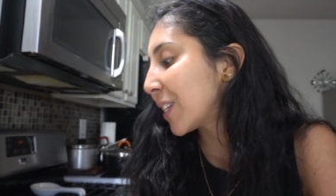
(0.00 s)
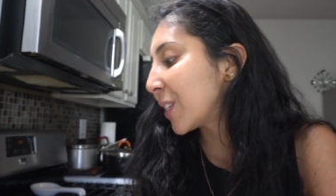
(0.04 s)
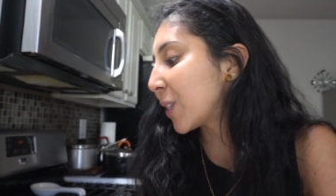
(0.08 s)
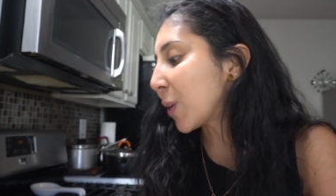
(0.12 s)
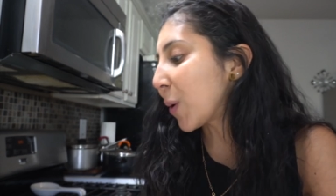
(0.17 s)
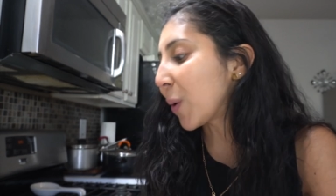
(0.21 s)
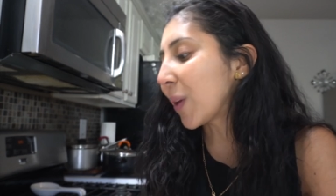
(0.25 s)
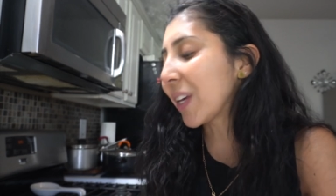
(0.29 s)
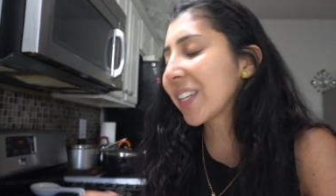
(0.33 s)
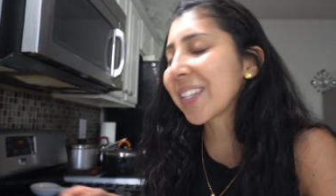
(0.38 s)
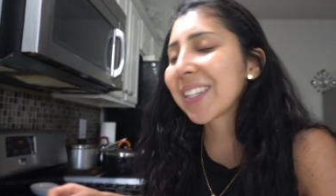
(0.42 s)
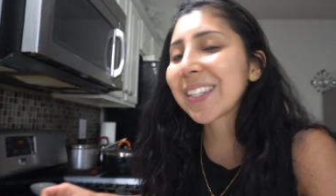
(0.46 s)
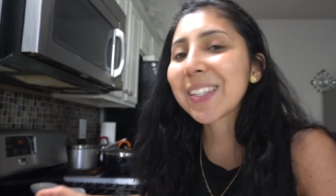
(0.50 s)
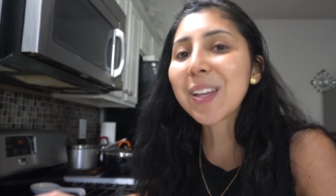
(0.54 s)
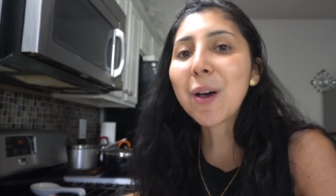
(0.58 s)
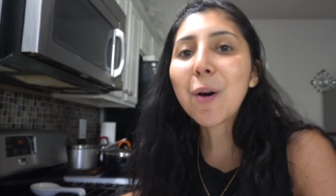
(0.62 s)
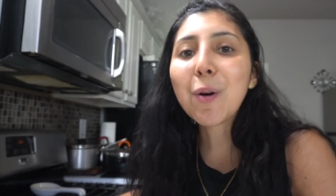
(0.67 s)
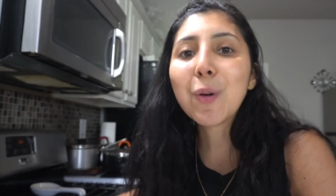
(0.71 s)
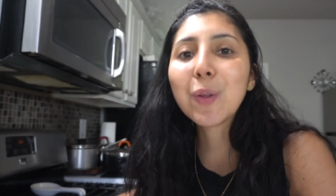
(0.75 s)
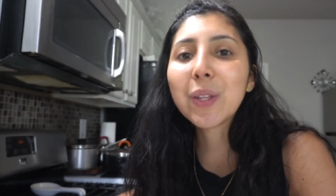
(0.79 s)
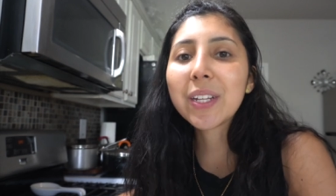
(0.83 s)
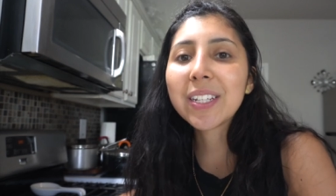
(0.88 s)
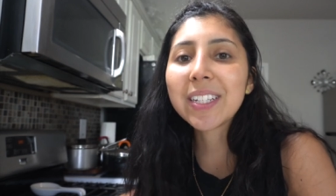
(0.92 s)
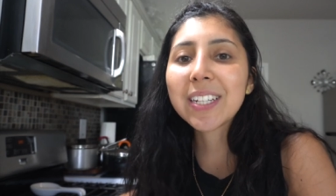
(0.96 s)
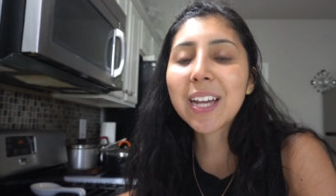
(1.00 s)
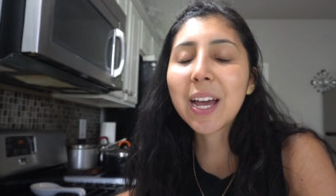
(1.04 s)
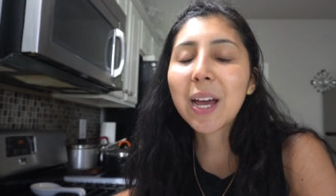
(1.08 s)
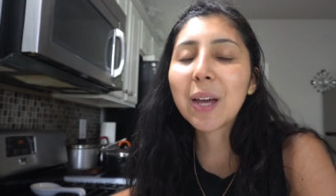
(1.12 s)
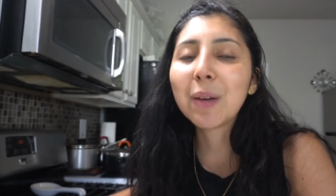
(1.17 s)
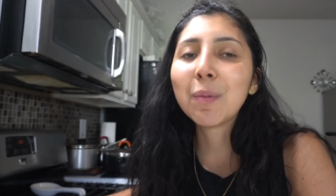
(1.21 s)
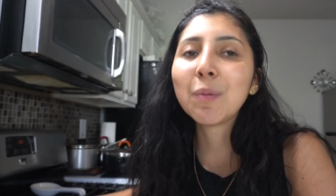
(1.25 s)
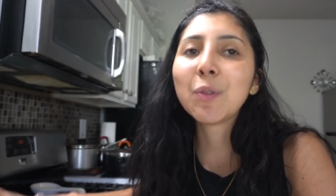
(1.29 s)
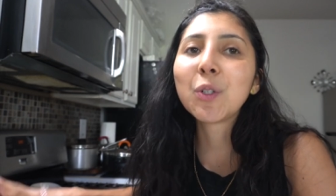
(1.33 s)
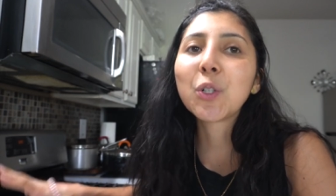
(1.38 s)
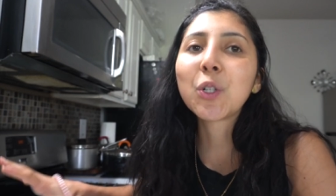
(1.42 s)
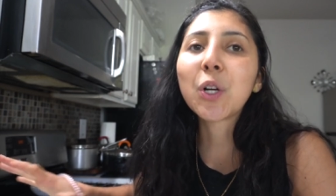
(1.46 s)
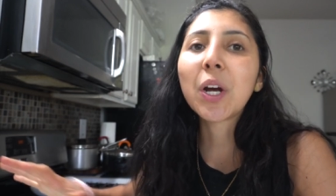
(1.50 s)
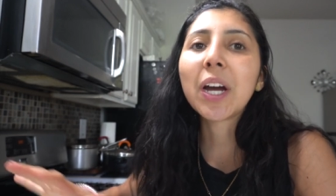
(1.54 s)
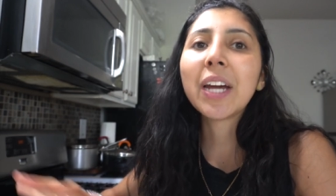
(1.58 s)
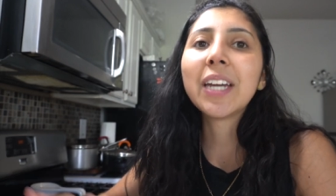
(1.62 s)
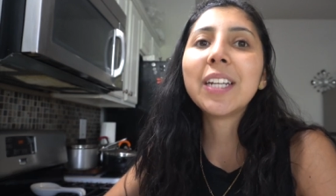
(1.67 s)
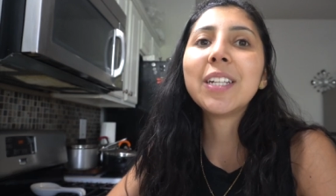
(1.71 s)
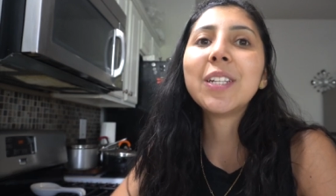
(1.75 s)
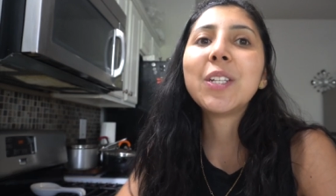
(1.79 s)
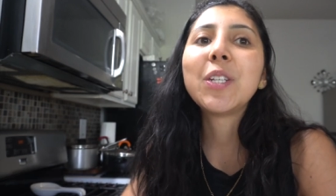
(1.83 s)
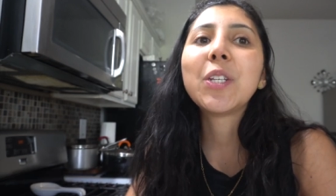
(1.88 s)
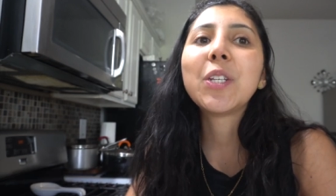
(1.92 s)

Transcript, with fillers: So he's all the time trying